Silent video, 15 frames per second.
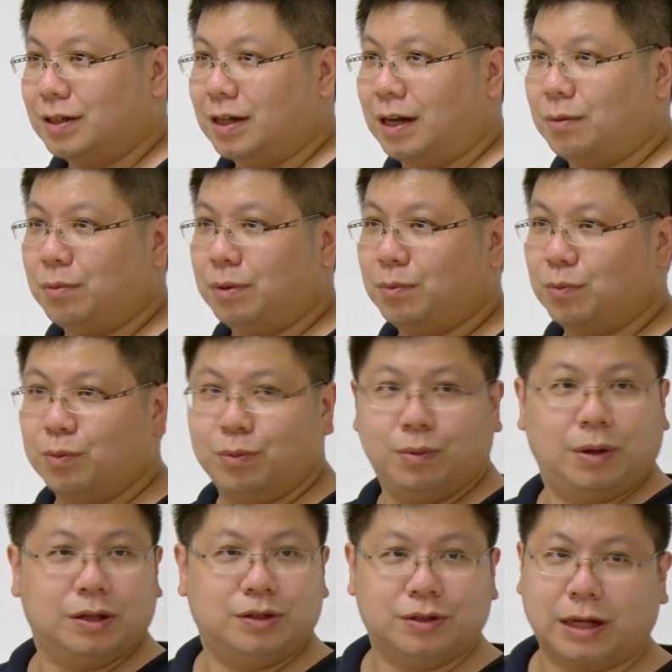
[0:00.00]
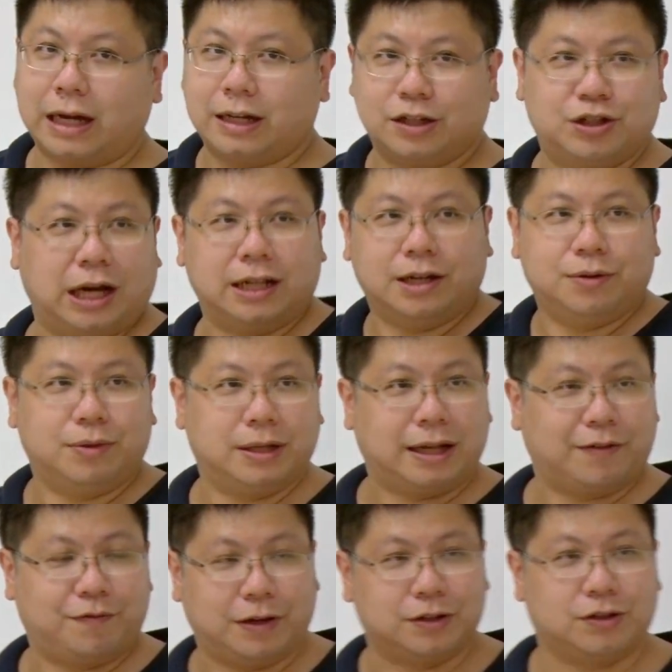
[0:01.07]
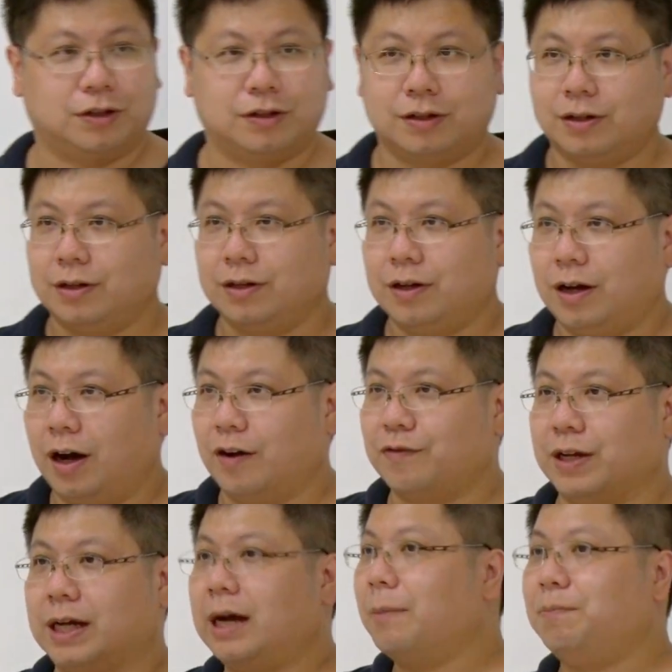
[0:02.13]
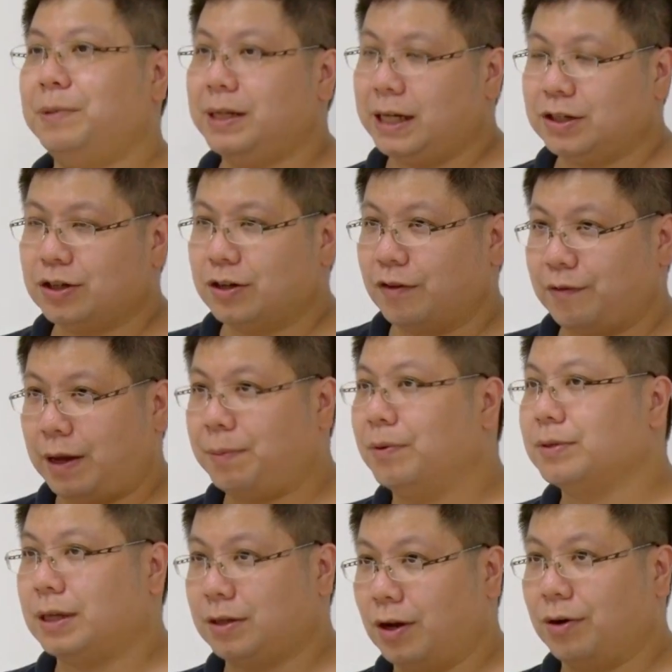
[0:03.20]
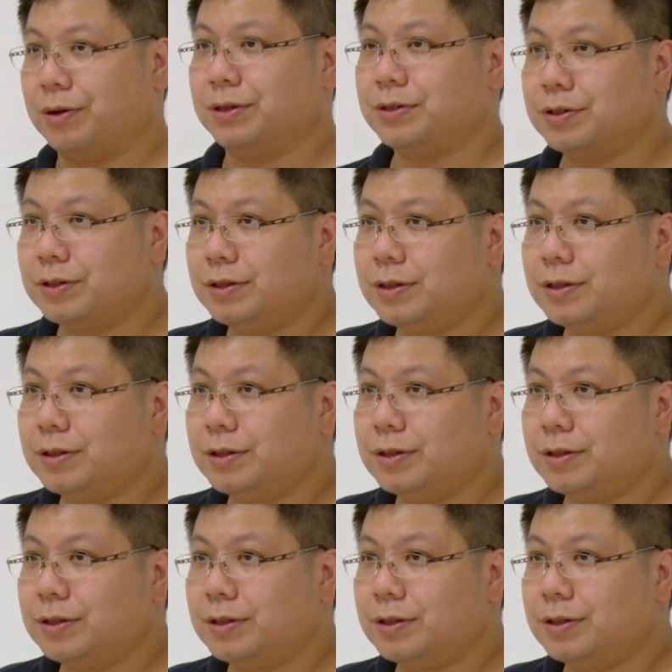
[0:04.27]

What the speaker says: And when we want to get the generating function of the combination of apples and orange.